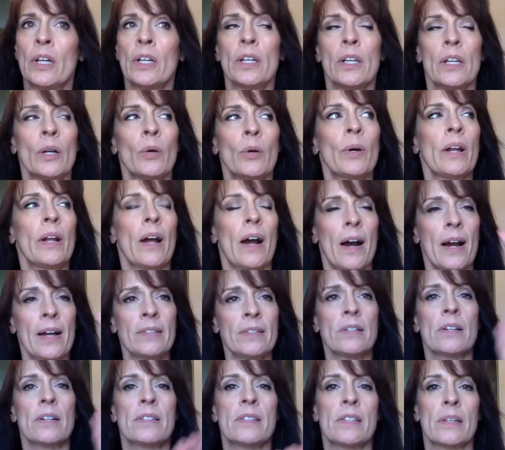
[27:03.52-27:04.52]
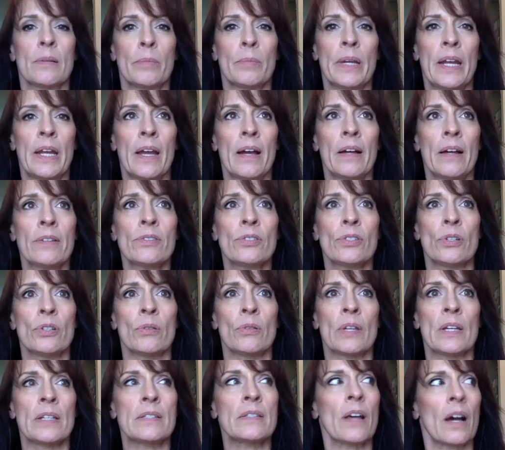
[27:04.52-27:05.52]
You know what, I saw somebody else do
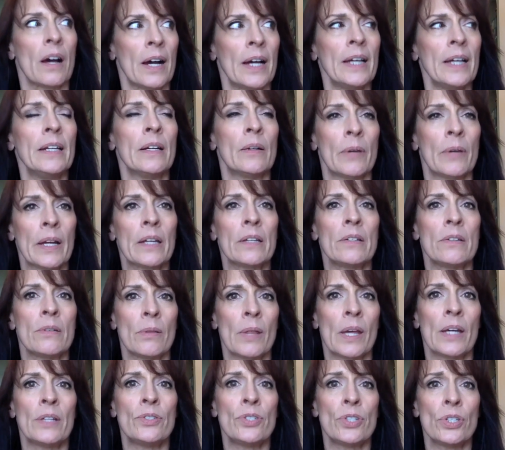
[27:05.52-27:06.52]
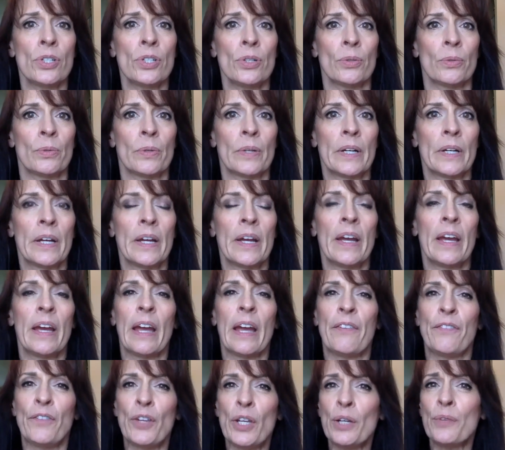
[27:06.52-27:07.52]
this. I know I could do that too.
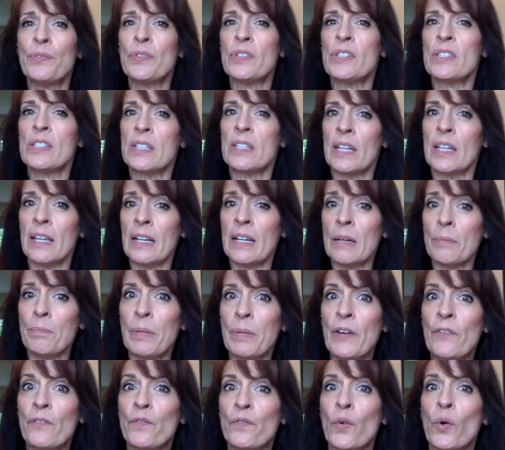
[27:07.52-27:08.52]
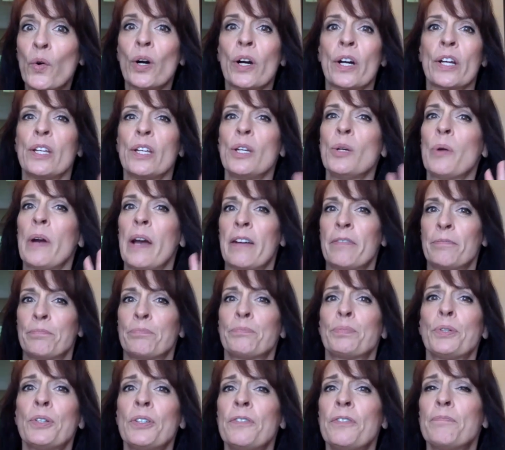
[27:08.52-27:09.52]
If you've seen it before, you have
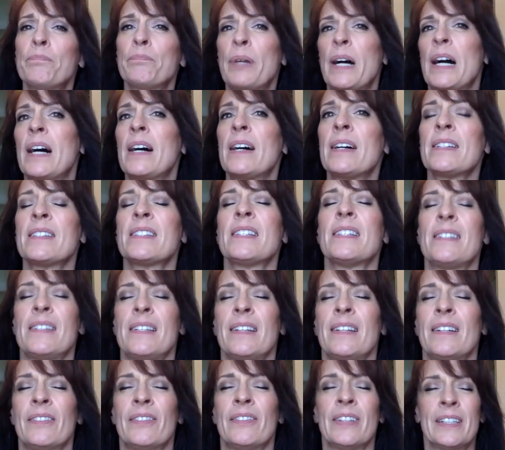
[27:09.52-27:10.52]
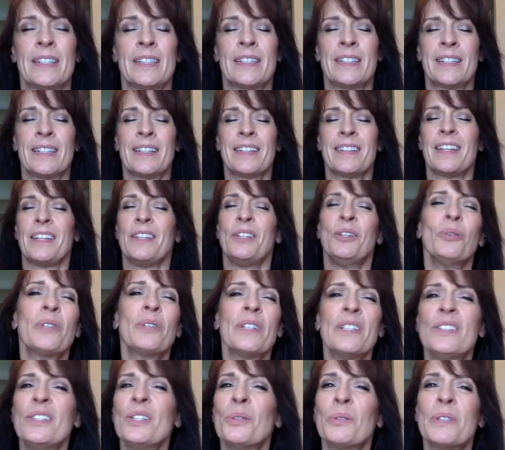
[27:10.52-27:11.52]
proof positive that you
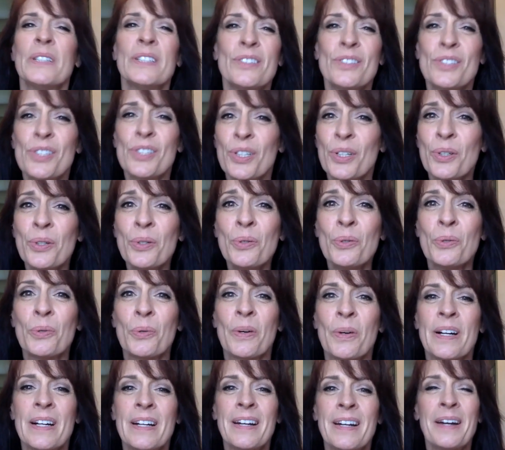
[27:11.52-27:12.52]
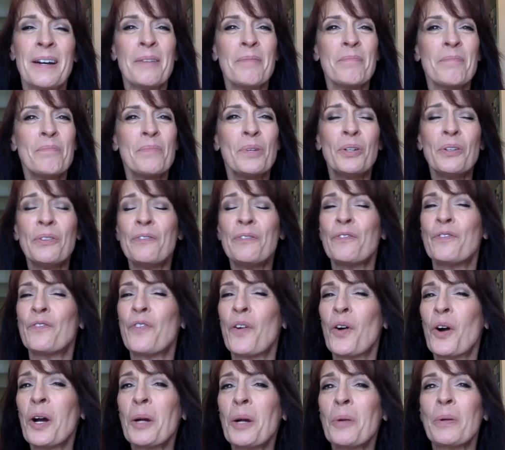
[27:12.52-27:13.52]
can do it too. Move
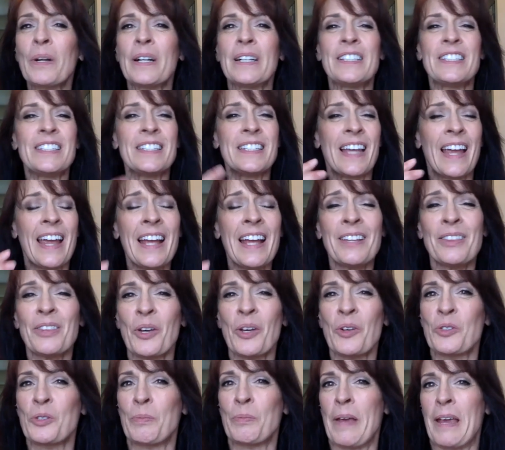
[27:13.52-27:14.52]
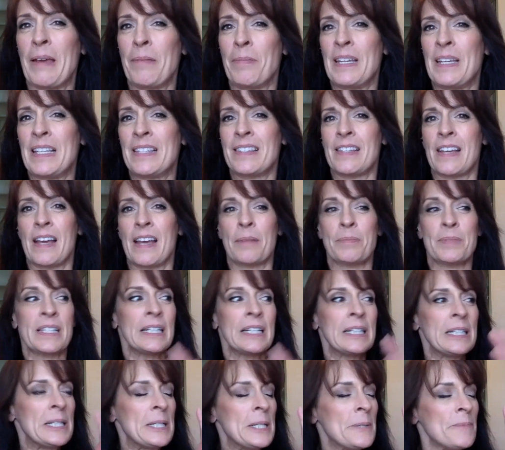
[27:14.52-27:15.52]
forward, take those baby steps.
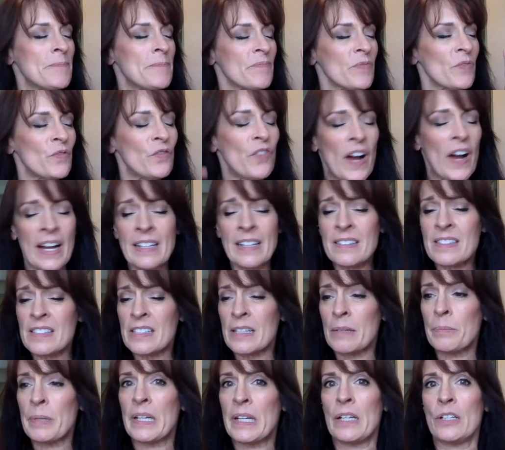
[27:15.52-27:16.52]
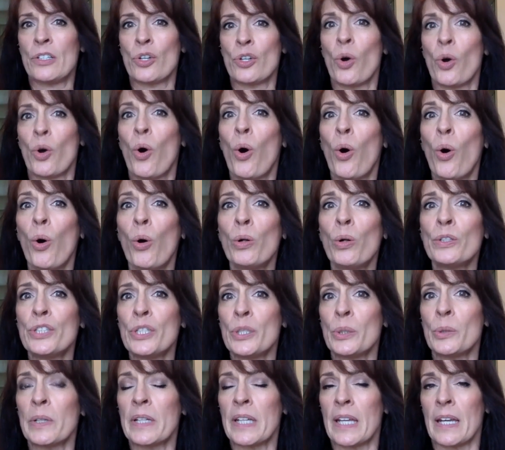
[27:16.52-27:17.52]
Find somebody to hold
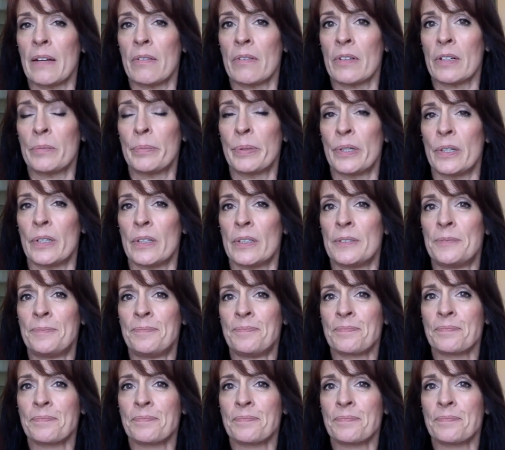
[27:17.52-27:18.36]
you accountable.